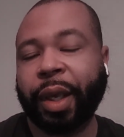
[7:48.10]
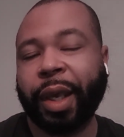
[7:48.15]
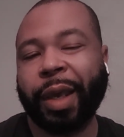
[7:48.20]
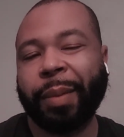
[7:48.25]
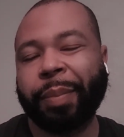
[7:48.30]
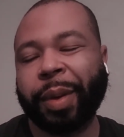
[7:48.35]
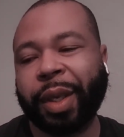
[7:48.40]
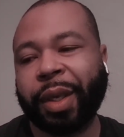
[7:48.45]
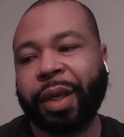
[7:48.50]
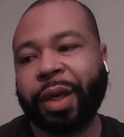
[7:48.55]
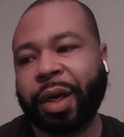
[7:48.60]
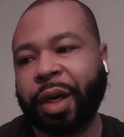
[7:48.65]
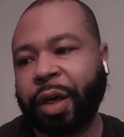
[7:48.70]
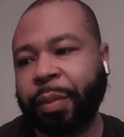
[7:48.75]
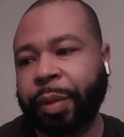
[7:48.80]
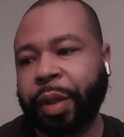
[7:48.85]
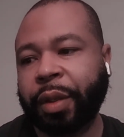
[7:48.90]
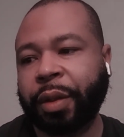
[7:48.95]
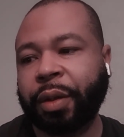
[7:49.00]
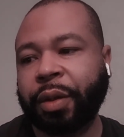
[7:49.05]
and
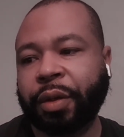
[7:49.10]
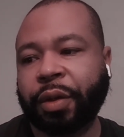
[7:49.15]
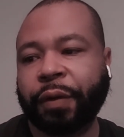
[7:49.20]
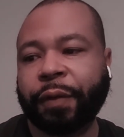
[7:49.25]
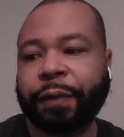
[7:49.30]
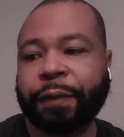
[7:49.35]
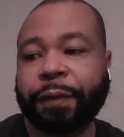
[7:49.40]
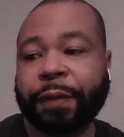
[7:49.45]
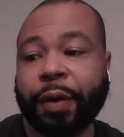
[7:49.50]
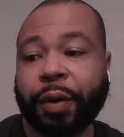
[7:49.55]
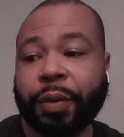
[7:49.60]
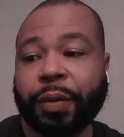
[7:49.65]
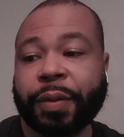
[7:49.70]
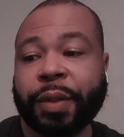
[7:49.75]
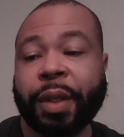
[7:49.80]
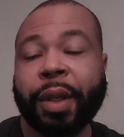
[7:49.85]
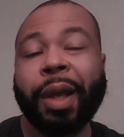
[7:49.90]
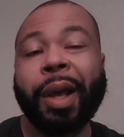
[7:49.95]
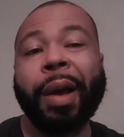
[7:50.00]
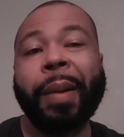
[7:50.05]
becoming the
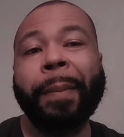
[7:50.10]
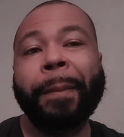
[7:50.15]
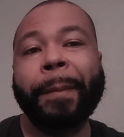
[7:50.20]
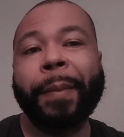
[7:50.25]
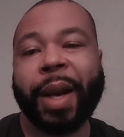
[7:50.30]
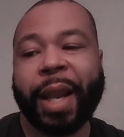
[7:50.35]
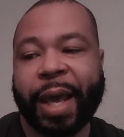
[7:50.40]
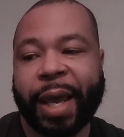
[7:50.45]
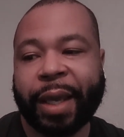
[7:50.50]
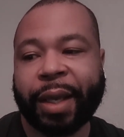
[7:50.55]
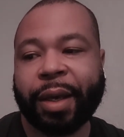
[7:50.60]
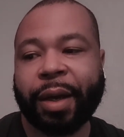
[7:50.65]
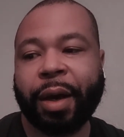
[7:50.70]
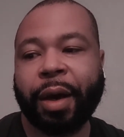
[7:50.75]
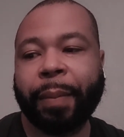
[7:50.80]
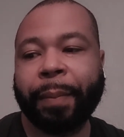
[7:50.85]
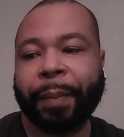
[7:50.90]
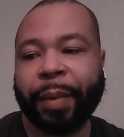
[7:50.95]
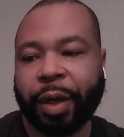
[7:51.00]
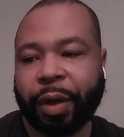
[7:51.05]
first black
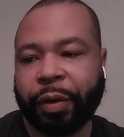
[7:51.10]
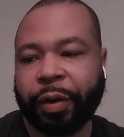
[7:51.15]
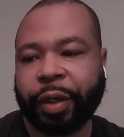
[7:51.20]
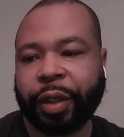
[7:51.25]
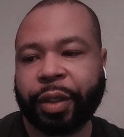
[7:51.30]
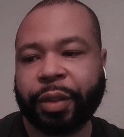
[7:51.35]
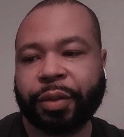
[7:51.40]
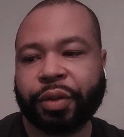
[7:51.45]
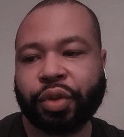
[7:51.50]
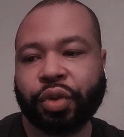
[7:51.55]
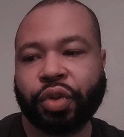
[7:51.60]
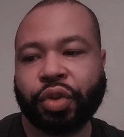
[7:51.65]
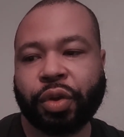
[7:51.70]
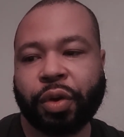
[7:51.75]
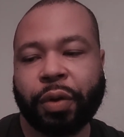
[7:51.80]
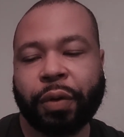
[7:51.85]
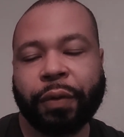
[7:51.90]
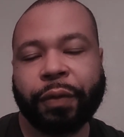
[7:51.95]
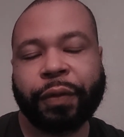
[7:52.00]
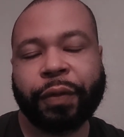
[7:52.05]
American to
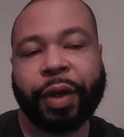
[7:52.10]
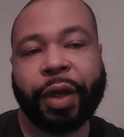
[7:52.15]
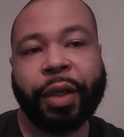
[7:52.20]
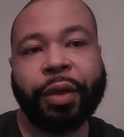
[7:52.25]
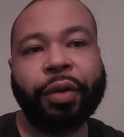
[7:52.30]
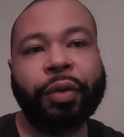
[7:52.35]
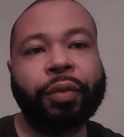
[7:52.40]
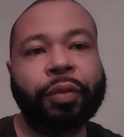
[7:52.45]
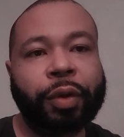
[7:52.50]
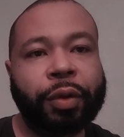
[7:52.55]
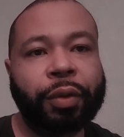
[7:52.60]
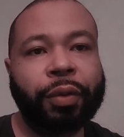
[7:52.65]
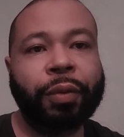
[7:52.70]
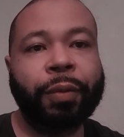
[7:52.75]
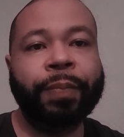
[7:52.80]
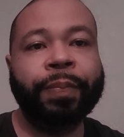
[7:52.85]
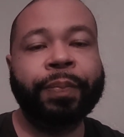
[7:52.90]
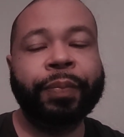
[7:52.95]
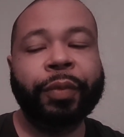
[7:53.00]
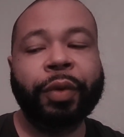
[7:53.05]
serve in the
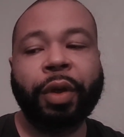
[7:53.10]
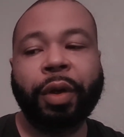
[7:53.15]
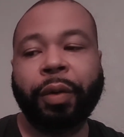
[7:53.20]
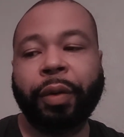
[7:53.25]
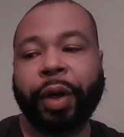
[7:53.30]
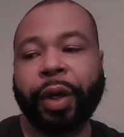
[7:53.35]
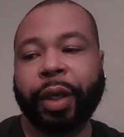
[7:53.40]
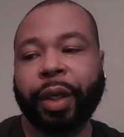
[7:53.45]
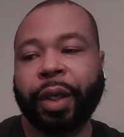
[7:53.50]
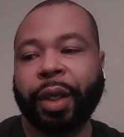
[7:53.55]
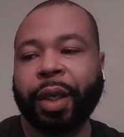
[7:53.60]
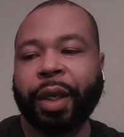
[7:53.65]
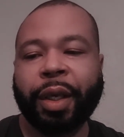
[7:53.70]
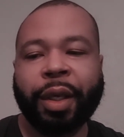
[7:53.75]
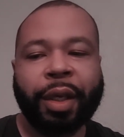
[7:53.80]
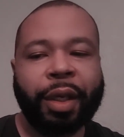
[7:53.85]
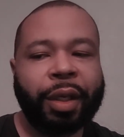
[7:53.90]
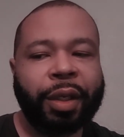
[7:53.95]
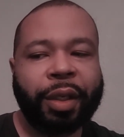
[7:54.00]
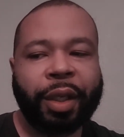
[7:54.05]
role. All right.
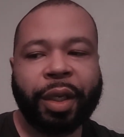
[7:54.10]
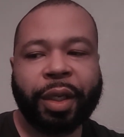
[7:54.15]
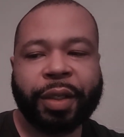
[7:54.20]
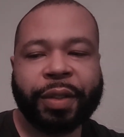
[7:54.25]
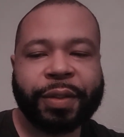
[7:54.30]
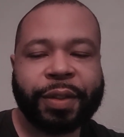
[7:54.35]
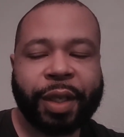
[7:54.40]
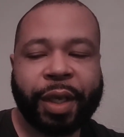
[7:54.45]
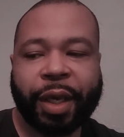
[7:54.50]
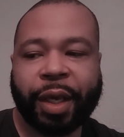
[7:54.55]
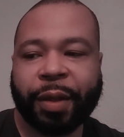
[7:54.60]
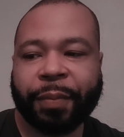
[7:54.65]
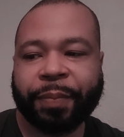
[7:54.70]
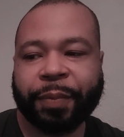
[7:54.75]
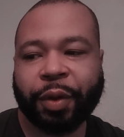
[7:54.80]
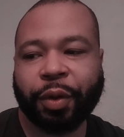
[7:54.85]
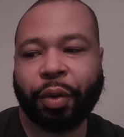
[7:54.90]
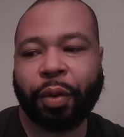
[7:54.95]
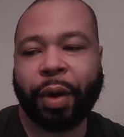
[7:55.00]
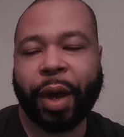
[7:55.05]
They didn't say,
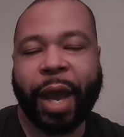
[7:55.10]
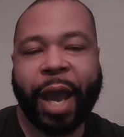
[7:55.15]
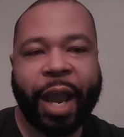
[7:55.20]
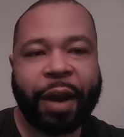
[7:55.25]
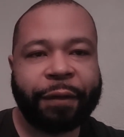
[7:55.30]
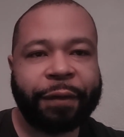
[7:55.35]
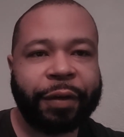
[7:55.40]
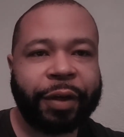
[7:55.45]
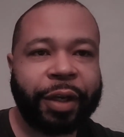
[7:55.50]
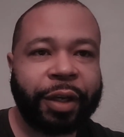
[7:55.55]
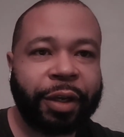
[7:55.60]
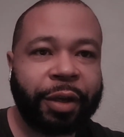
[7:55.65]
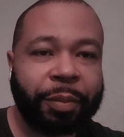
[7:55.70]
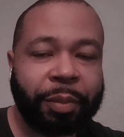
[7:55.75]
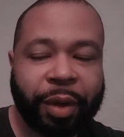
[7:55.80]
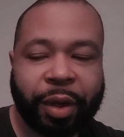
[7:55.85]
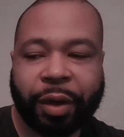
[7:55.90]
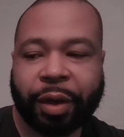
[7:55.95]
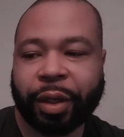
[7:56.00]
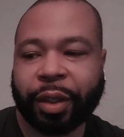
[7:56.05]
you know, African
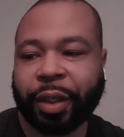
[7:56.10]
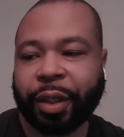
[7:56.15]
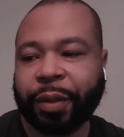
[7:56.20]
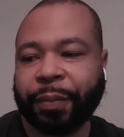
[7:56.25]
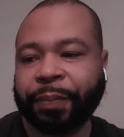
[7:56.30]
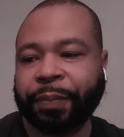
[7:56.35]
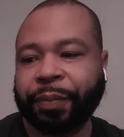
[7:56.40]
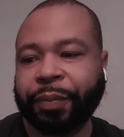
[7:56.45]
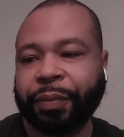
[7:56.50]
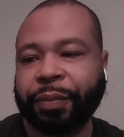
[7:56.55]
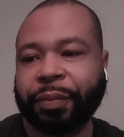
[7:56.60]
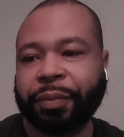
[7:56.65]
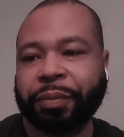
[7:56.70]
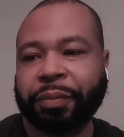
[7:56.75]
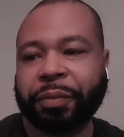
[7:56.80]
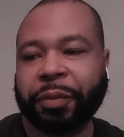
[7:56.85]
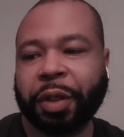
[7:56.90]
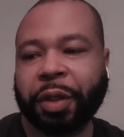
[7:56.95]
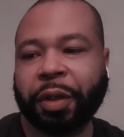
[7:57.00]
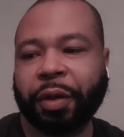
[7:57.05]
American.
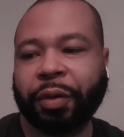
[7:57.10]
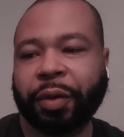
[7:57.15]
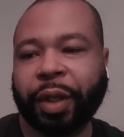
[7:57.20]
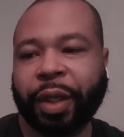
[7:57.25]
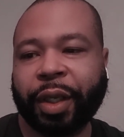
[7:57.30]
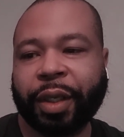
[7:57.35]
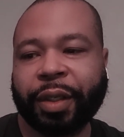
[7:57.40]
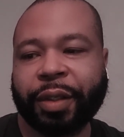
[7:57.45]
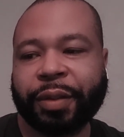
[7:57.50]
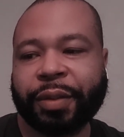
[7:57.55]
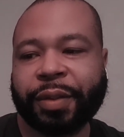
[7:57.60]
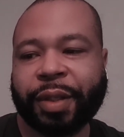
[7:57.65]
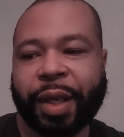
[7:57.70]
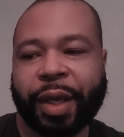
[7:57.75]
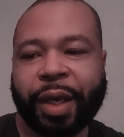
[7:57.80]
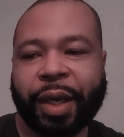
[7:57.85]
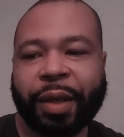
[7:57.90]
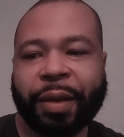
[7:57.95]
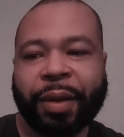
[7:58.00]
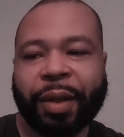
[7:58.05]
You know, they didn't
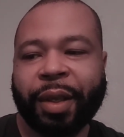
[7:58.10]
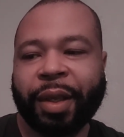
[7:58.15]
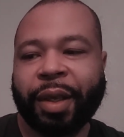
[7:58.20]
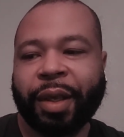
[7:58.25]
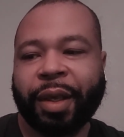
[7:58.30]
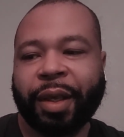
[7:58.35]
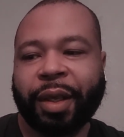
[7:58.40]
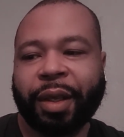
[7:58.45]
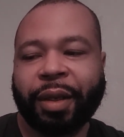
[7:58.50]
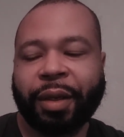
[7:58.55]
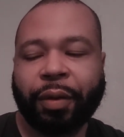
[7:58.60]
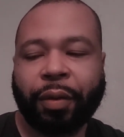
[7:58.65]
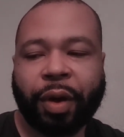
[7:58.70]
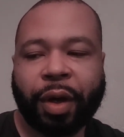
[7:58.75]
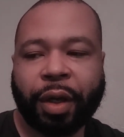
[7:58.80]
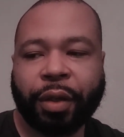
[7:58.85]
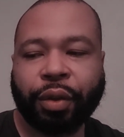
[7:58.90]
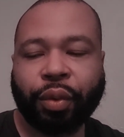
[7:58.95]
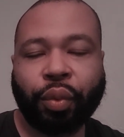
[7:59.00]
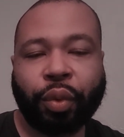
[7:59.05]
say no
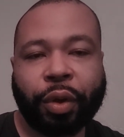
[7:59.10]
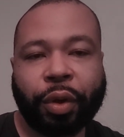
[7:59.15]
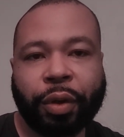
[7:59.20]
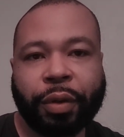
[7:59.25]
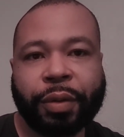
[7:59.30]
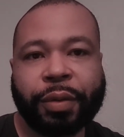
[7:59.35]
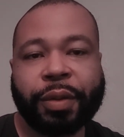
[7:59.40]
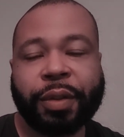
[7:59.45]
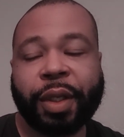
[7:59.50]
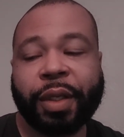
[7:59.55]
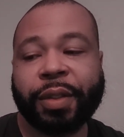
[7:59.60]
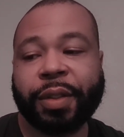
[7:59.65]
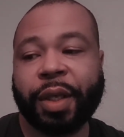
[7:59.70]
other words. They